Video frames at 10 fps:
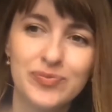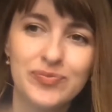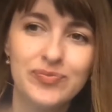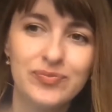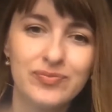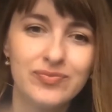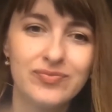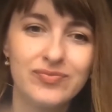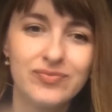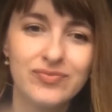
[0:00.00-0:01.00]

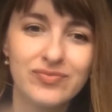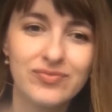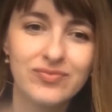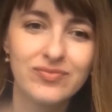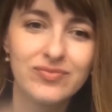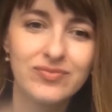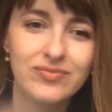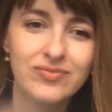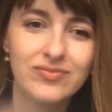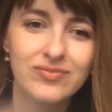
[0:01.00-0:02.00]

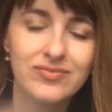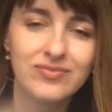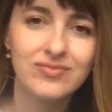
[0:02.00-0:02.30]
The person shown says nothing.